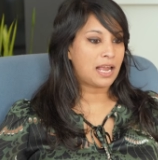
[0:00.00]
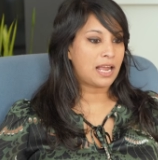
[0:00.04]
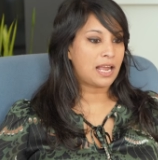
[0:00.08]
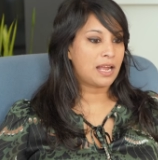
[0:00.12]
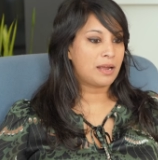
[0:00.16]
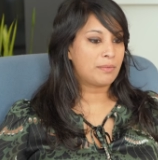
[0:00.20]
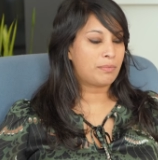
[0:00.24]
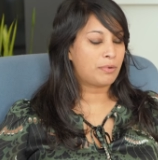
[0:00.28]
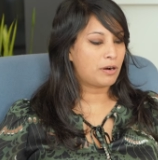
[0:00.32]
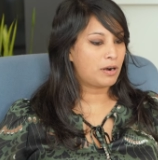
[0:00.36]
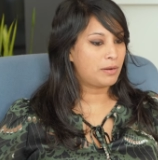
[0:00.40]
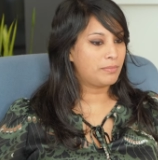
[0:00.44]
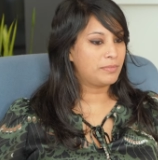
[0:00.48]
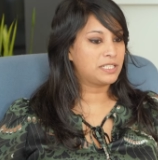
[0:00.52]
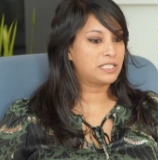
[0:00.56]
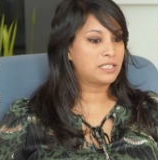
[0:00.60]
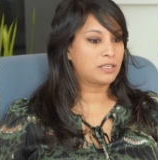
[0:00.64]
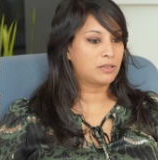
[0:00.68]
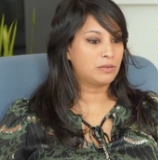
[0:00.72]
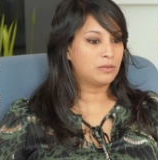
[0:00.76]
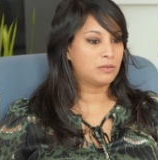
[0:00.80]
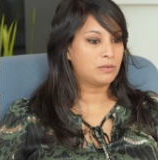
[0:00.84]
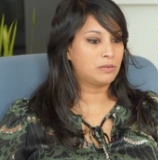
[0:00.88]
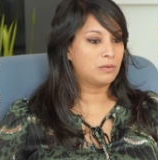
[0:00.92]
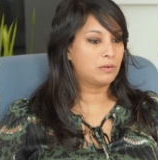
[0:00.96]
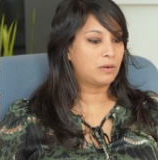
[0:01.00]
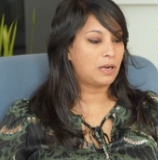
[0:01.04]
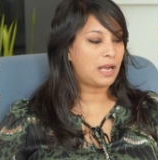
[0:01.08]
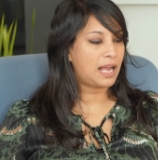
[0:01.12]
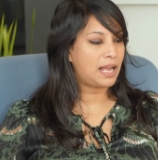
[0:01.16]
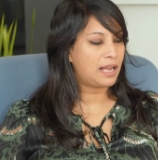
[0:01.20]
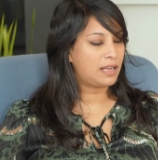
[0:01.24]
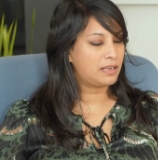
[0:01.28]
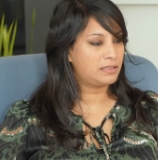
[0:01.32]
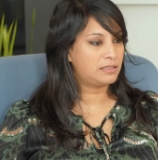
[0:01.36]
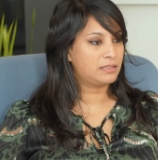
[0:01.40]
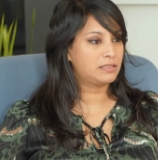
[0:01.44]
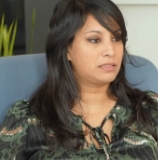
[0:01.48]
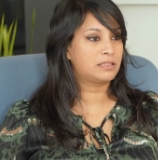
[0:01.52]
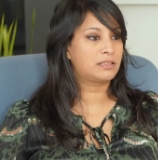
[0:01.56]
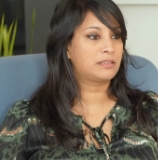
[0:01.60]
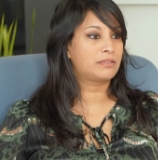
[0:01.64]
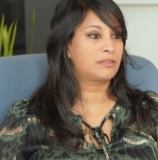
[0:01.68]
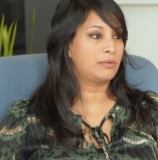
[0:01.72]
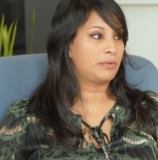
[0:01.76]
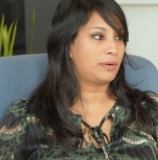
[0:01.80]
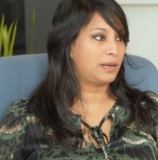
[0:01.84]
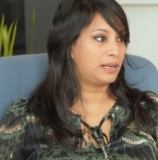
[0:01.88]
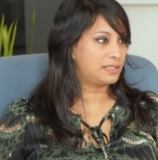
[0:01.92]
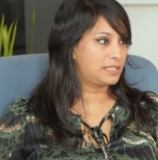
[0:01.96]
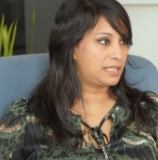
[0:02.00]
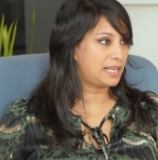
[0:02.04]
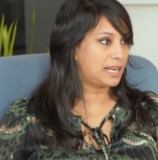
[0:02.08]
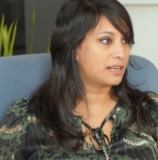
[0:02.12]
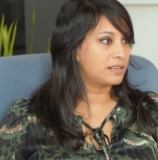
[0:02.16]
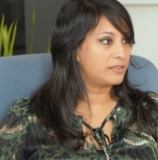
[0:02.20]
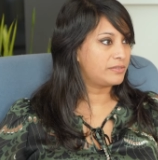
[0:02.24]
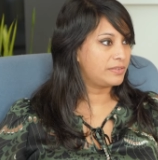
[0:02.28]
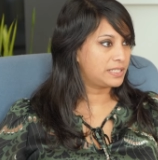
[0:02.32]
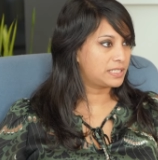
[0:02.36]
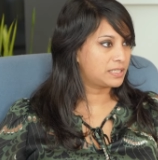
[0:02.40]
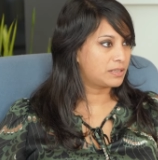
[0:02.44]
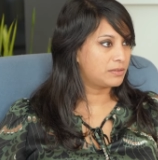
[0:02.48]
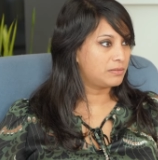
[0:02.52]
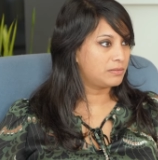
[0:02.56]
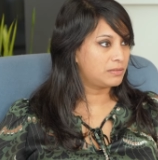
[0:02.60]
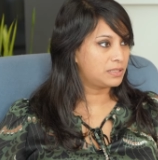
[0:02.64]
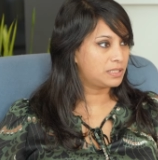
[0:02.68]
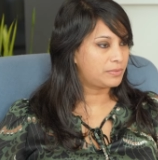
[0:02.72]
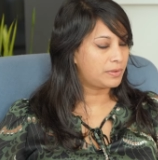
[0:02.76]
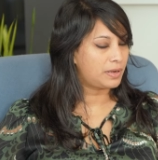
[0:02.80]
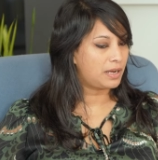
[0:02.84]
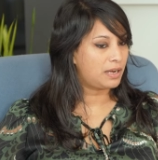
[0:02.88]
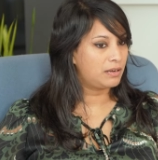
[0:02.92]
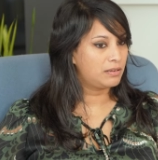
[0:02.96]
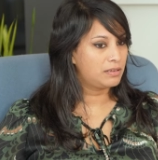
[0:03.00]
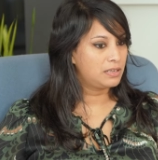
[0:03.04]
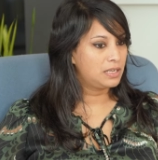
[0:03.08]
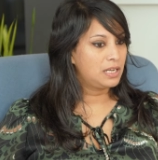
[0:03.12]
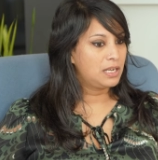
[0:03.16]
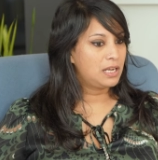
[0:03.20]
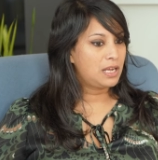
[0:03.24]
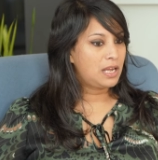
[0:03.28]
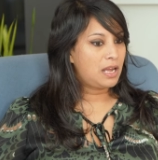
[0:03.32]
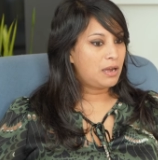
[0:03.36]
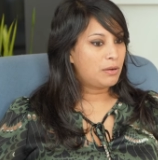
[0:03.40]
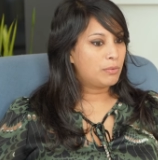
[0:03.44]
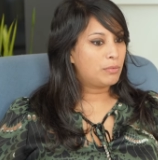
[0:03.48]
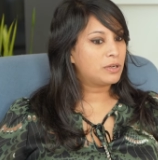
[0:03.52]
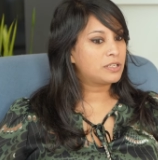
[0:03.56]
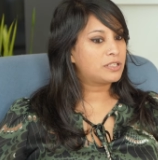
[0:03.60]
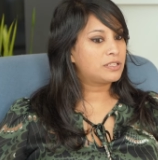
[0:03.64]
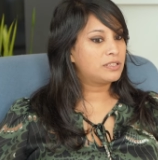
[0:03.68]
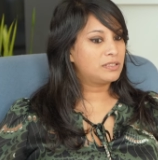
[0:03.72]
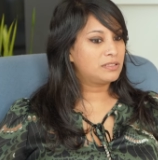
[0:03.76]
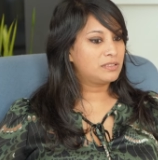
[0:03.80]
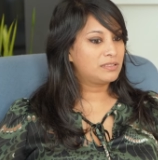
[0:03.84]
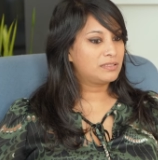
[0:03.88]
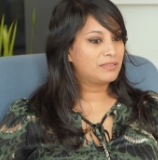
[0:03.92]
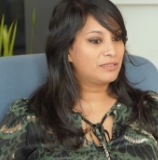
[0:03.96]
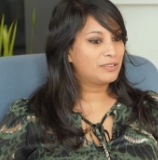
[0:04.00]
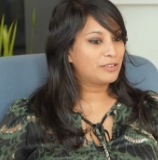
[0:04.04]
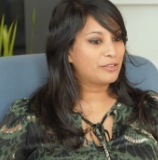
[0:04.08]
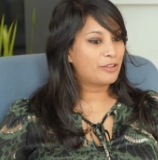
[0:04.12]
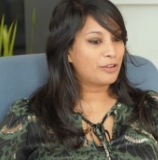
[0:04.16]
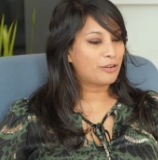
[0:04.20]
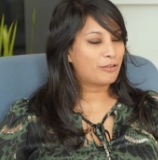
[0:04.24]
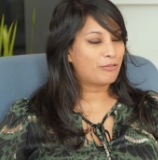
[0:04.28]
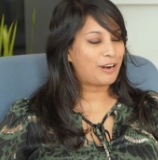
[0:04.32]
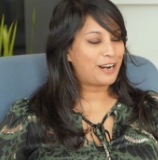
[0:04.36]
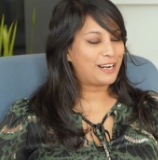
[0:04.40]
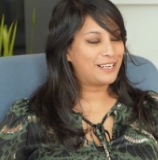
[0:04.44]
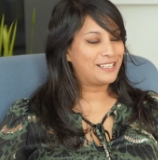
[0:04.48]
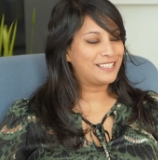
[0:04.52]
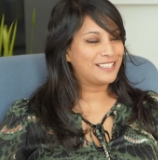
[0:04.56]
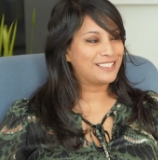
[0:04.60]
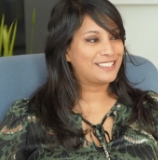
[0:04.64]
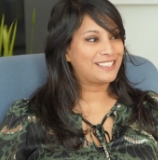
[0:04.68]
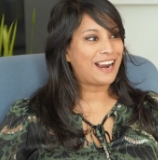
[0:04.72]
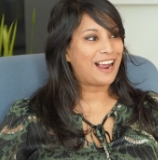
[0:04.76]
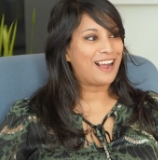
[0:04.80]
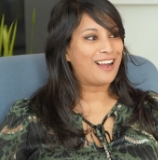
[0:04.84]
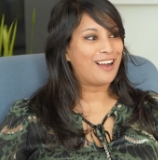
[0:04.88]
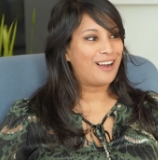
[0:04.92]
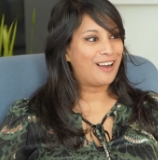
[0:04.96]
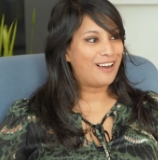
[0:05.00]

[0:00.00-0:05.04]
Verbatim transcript: uh, primary school and throughout secondary school as well. Yeah. wasn't the greatest at